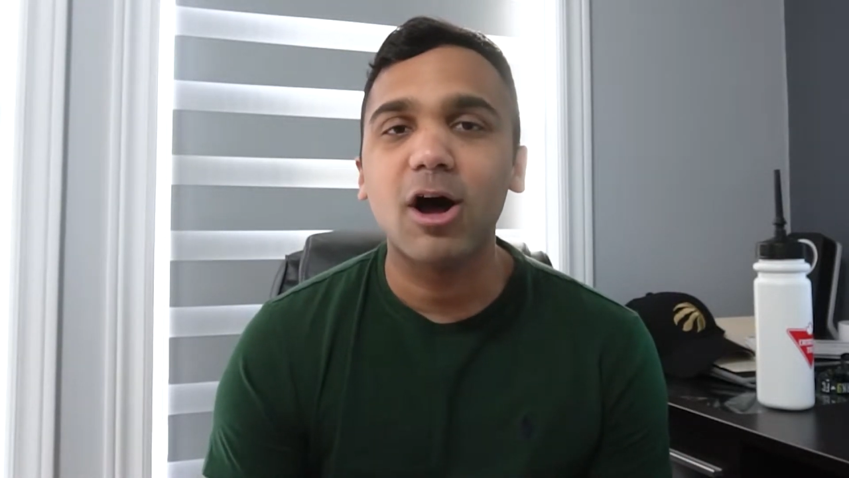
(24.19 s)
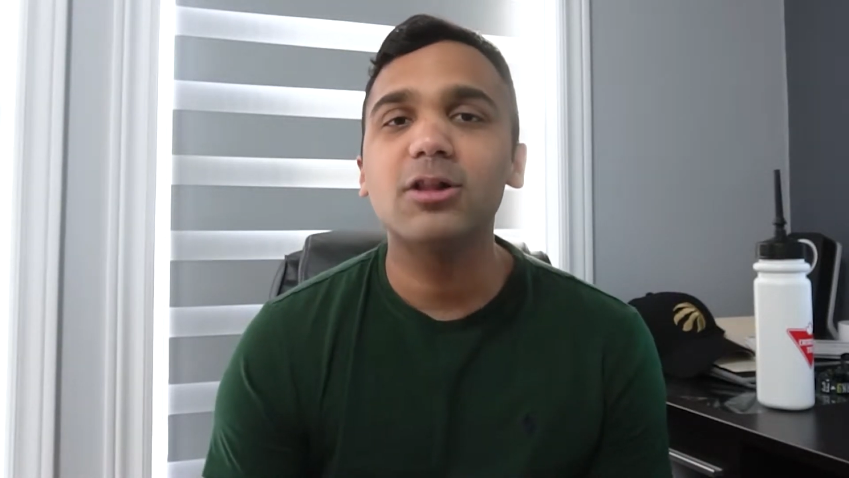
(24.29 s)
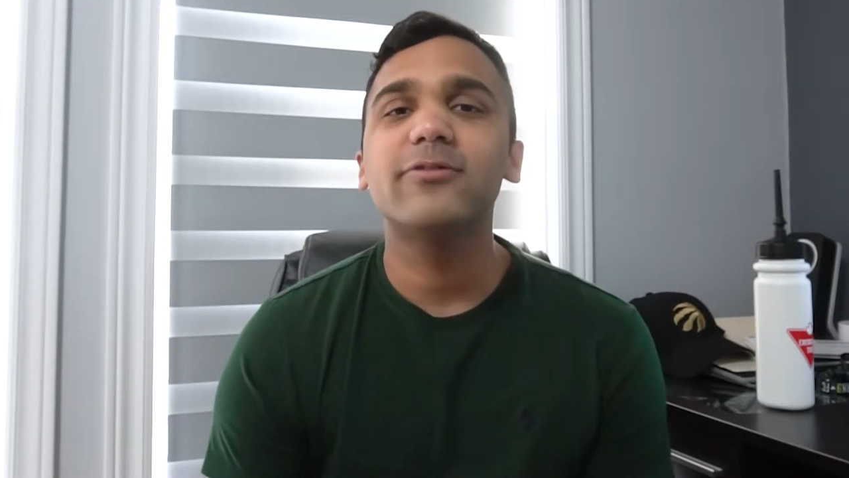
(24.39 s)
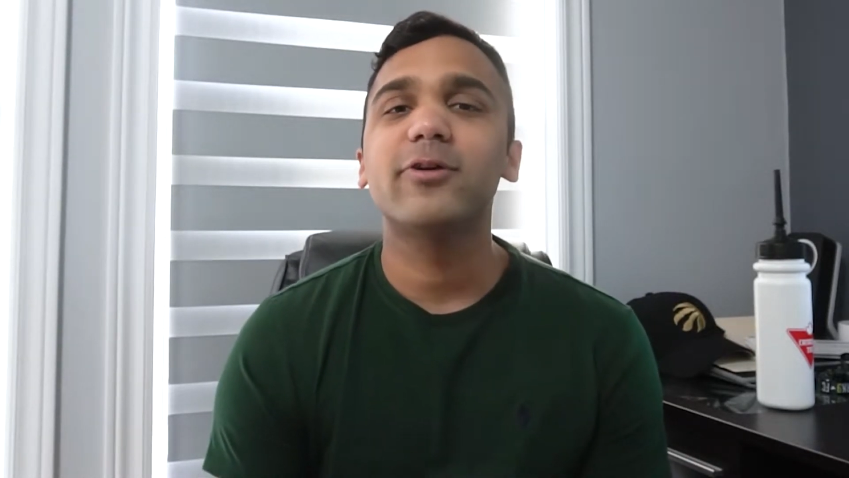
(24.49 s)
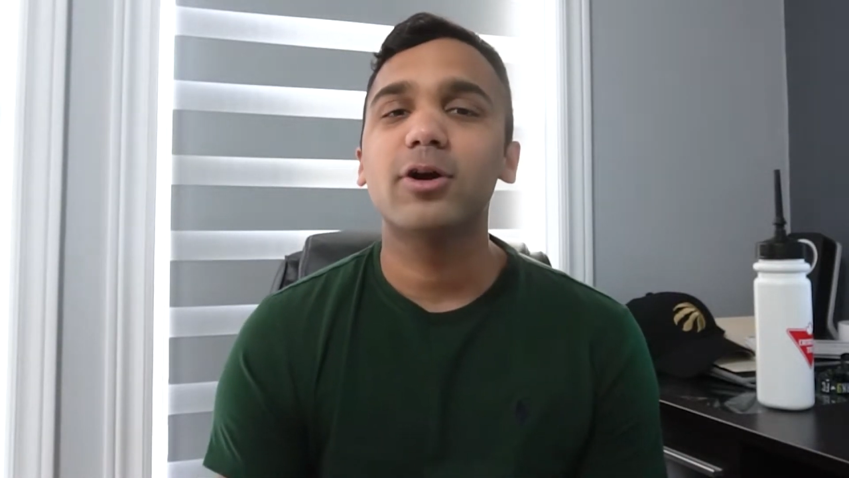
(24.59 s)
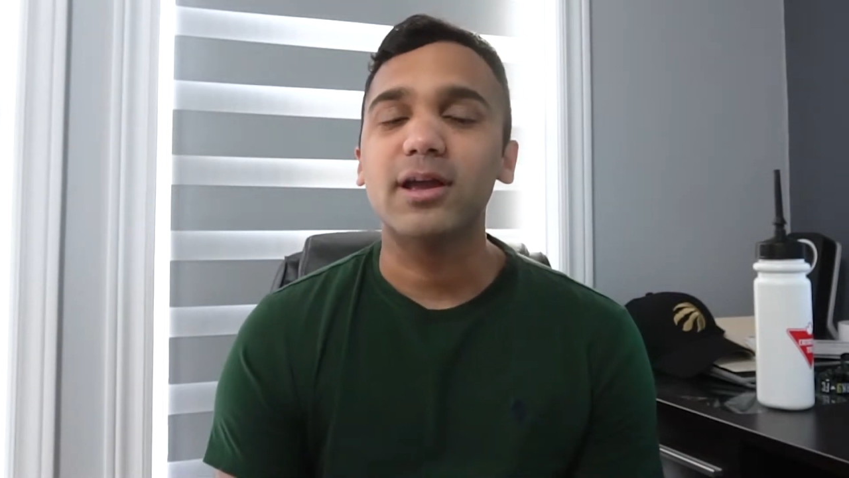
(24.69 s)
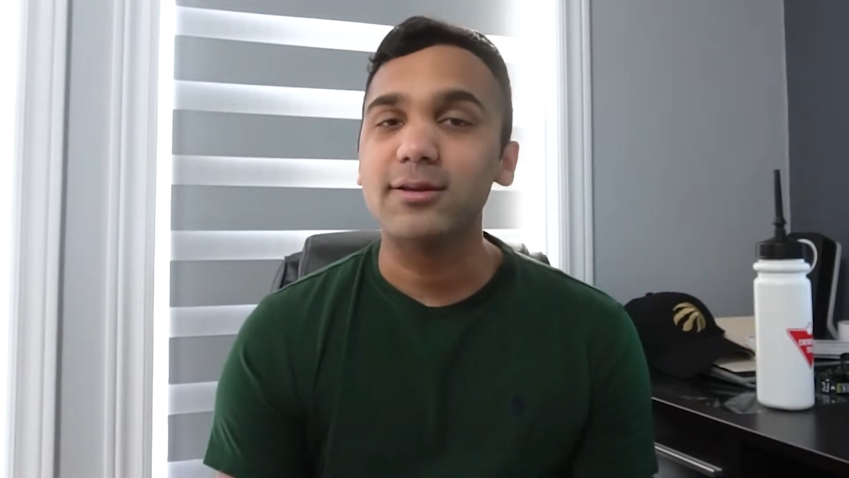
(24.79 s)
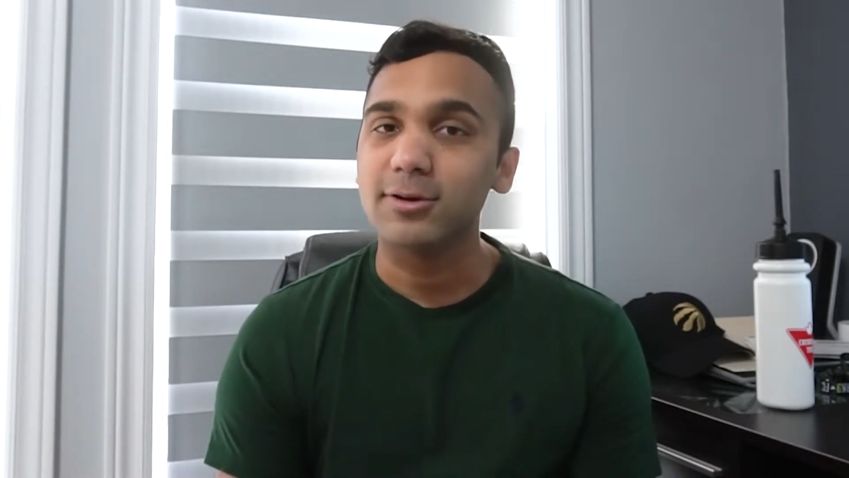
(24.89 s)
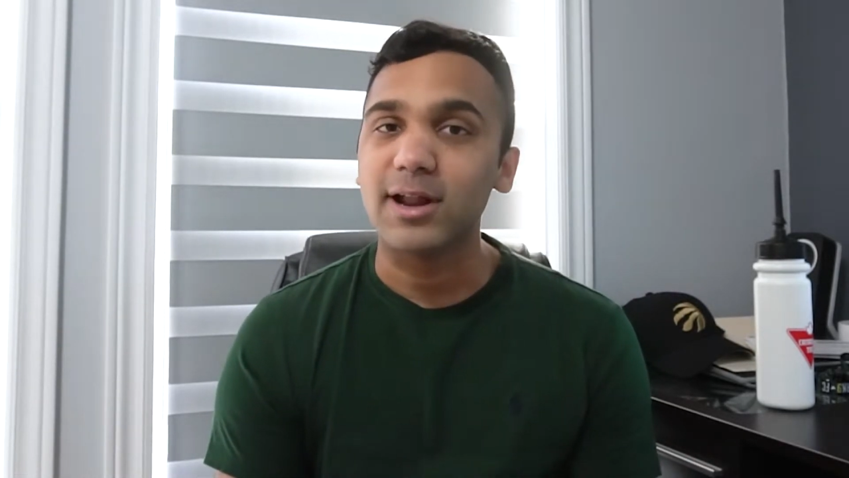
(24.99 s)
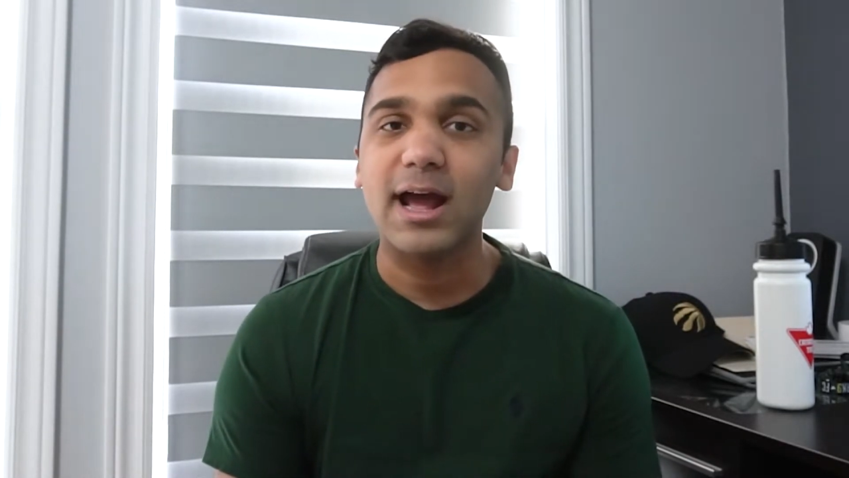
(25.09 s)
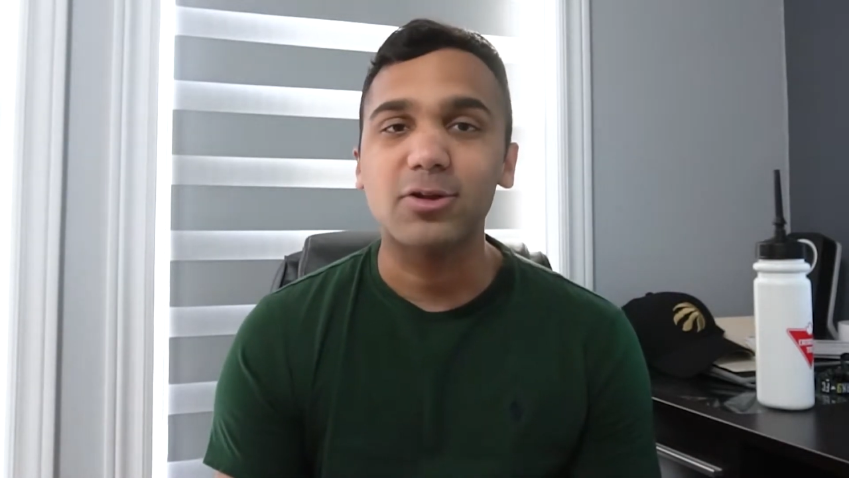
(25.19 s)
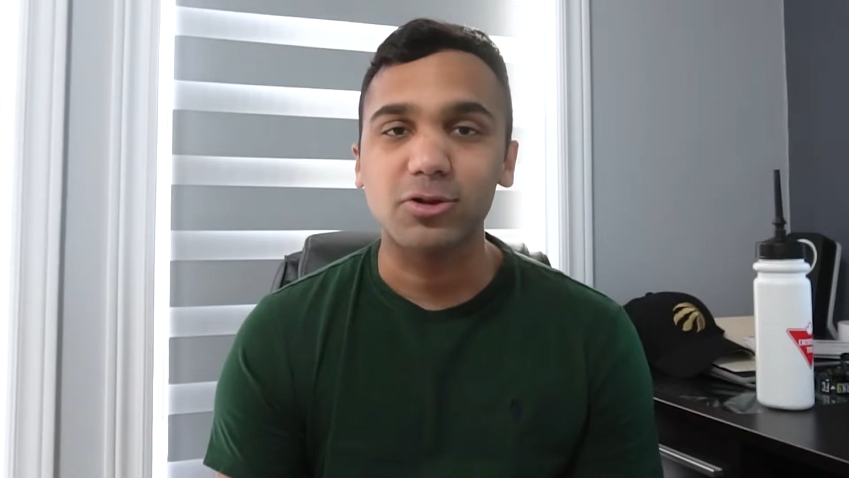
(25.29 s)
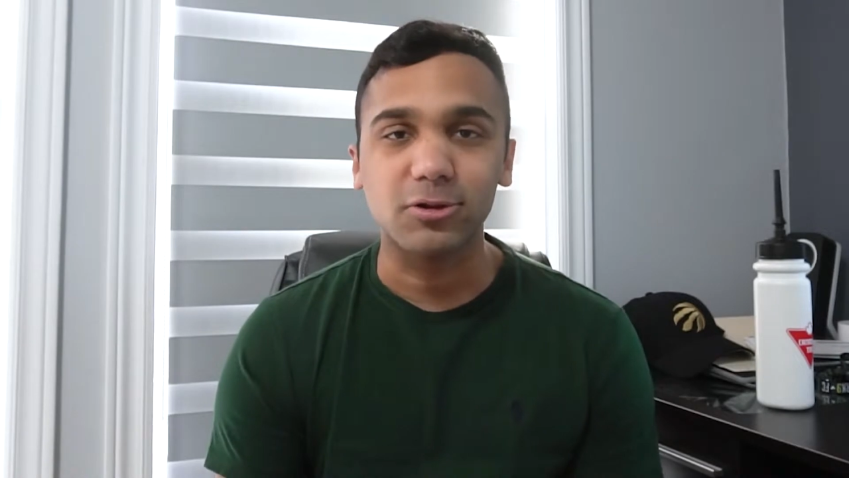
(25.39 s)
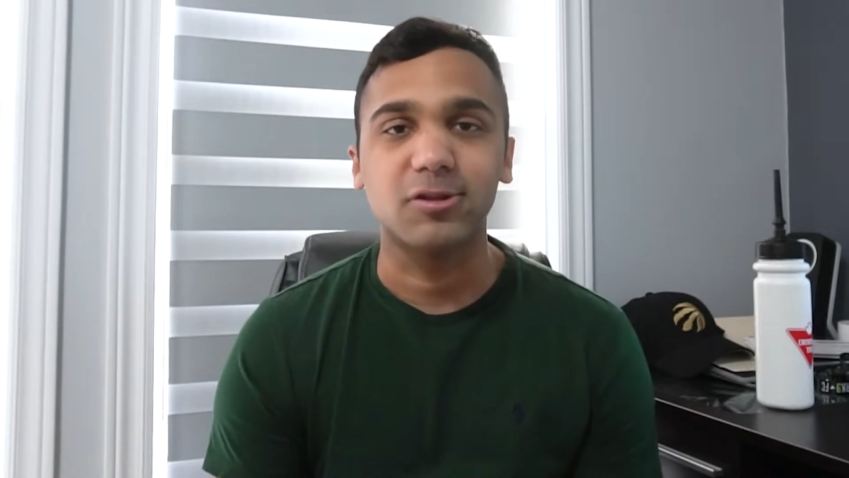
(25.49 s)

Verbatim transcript: all of our international